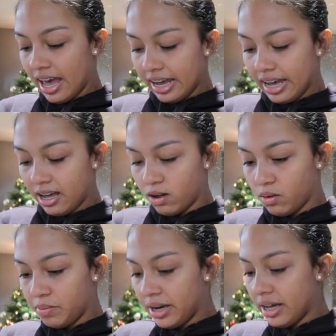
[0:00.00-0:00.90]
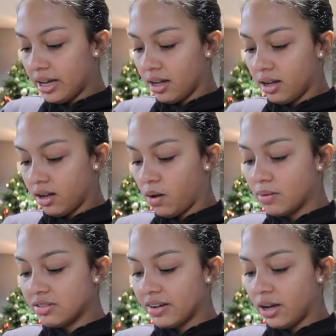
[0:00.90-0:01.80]
I can't open it. Oh, oh,
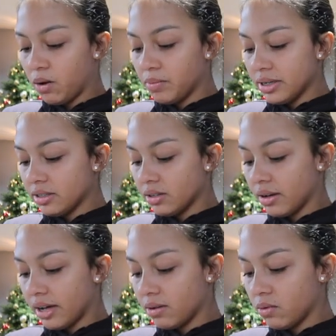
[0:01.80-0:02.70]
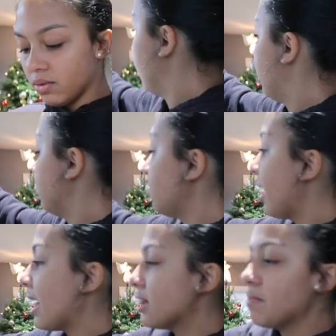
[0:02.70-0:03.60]
it's already opened. Okay, cool. So
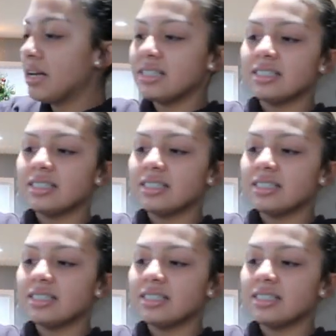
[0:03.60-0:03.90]
I got them in a